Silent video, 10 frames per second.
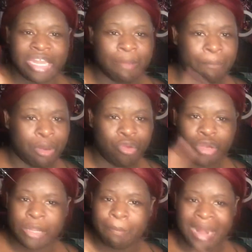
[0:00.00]
the blue,
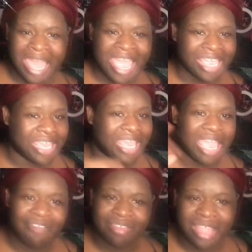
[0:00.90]
the black,
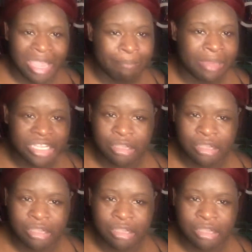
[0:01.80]
everything, bitch.